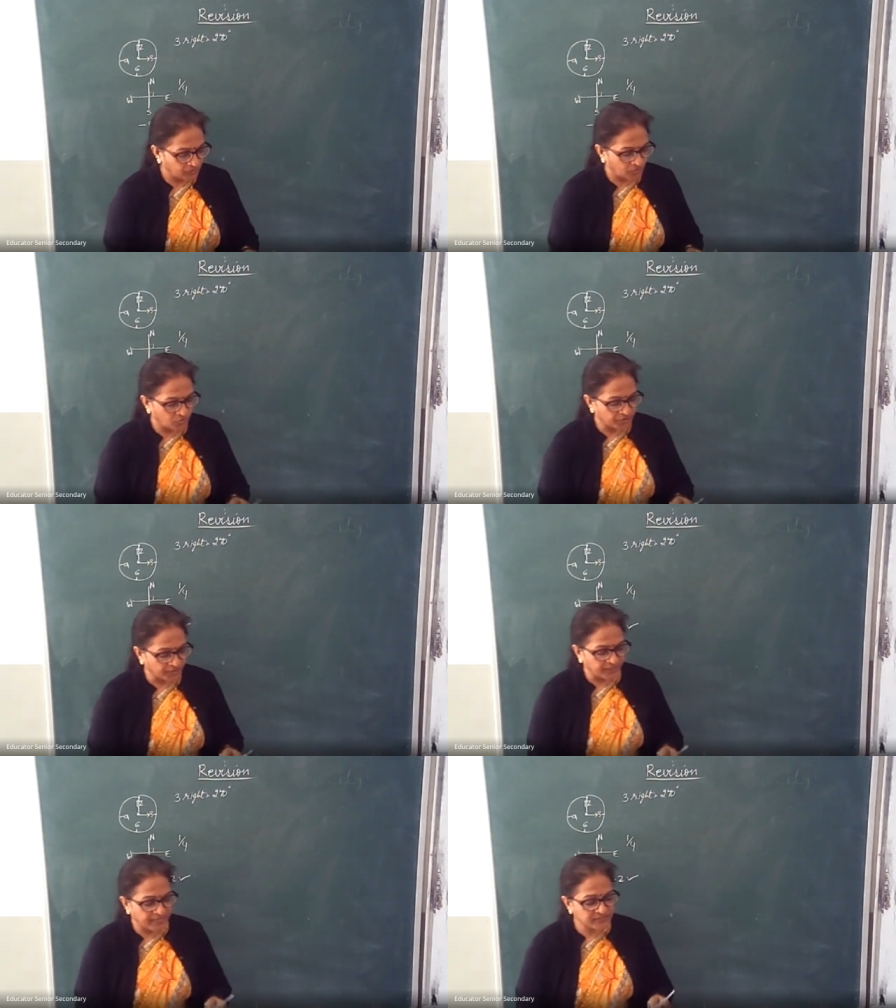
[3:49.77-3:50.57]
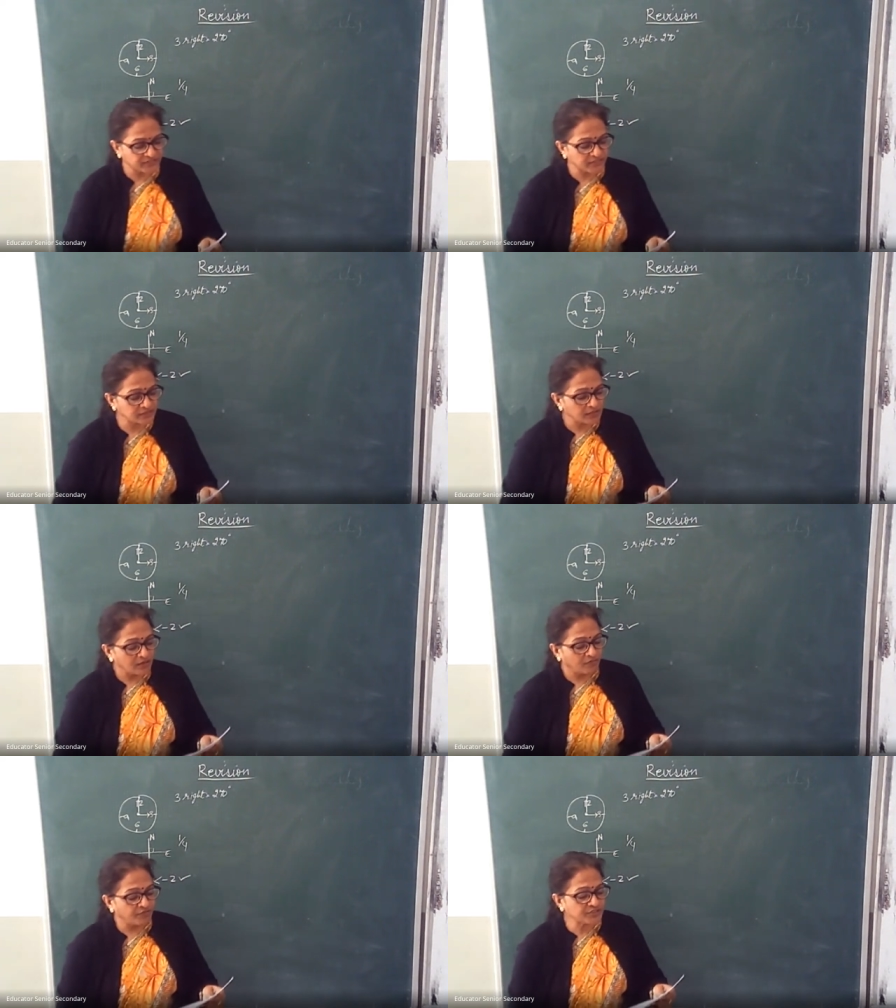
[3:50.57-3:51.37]
Okay, next is,
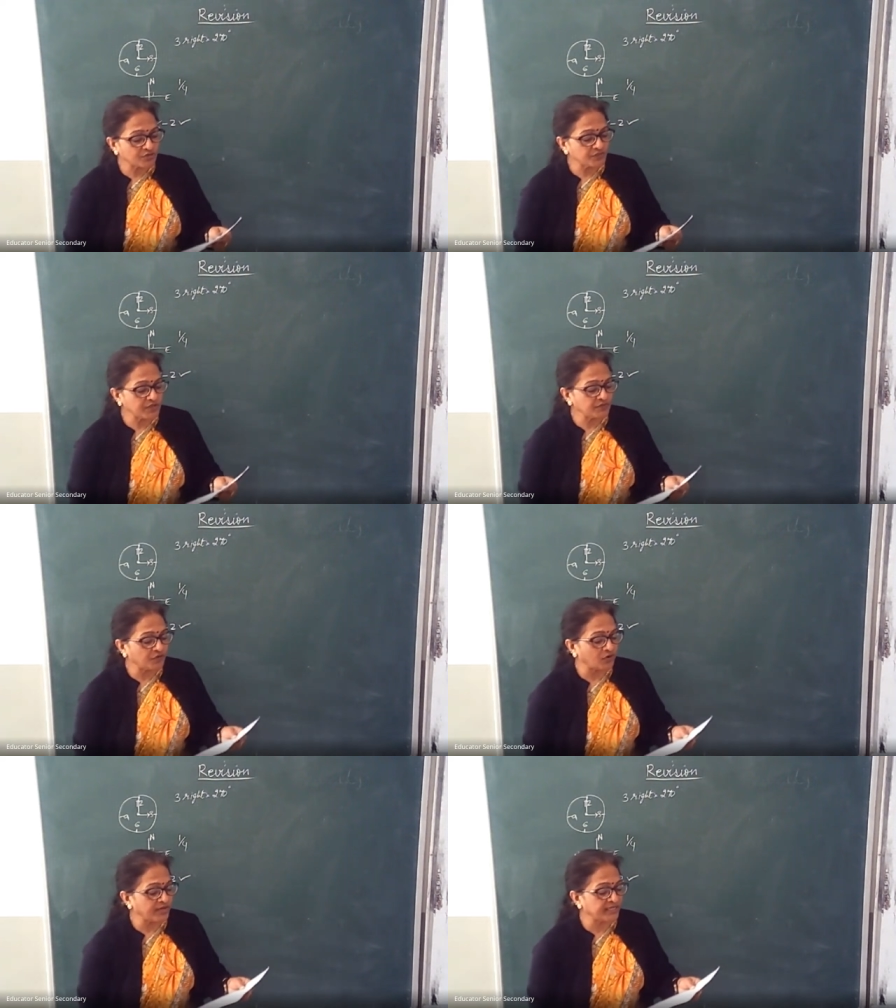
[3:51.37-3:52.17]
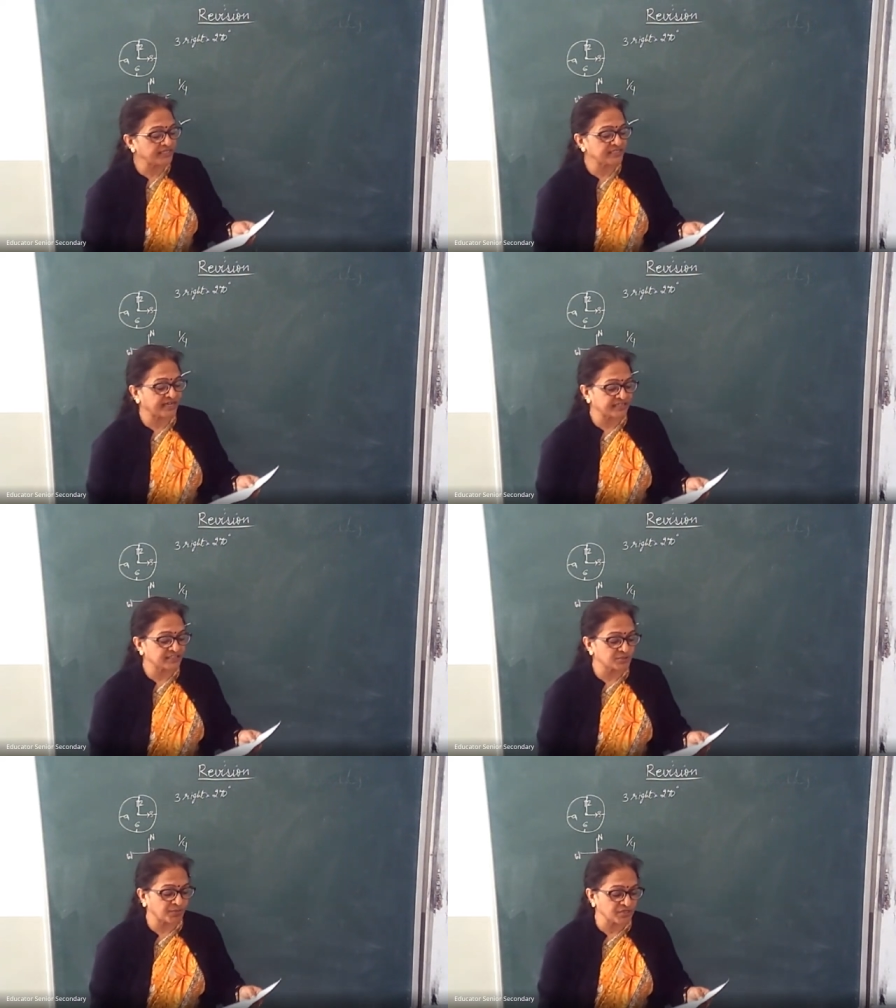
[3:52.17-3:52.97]
which of the following is an
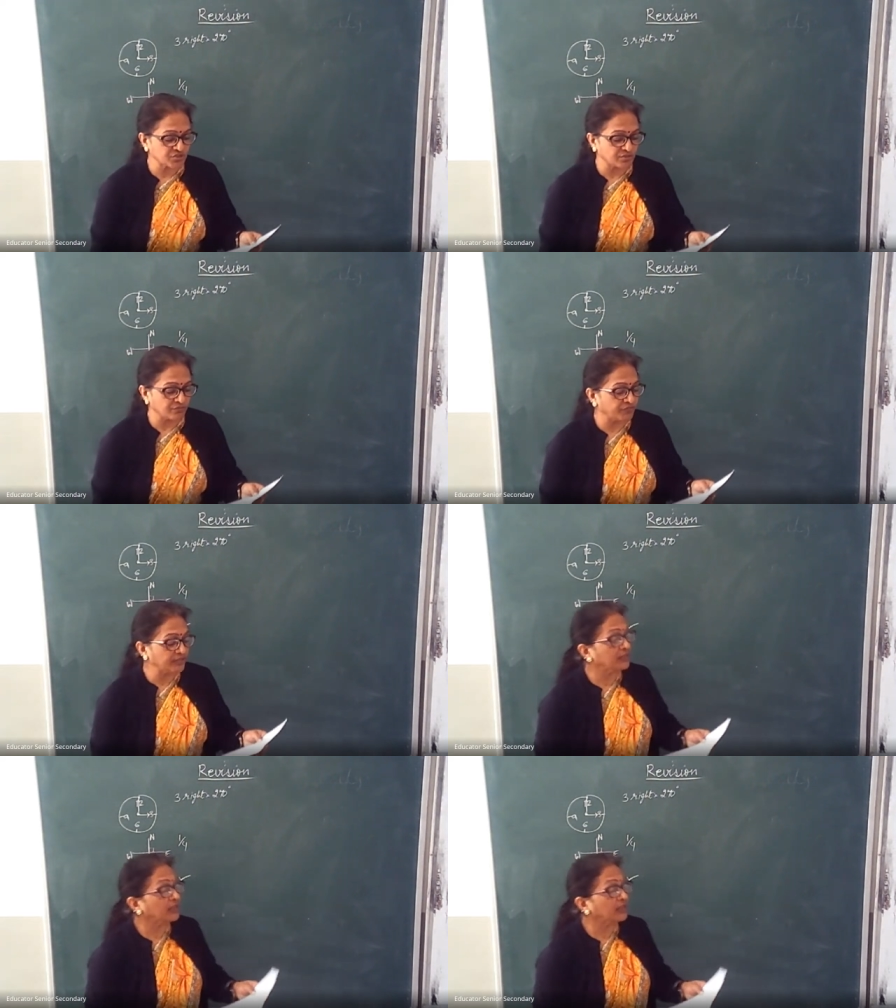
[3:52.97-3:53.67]
expression with